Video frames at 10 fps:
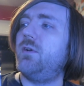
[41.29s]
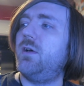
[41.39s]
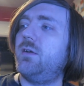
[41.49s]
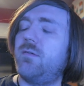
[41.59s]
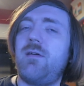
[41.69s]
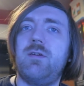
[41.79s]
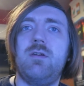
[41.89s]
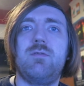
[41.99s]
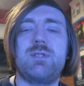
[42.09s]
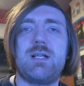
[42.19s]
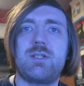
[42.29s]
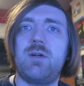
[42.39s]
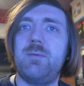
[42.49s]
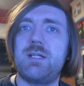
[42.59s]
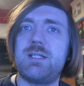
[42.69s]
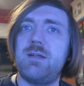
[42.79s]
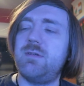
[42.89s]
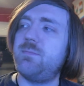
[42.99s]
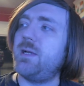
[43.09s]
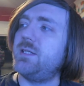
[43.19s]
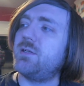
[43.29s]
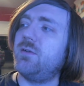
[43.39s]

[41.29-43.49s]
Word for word: a graphic novel slash comic series based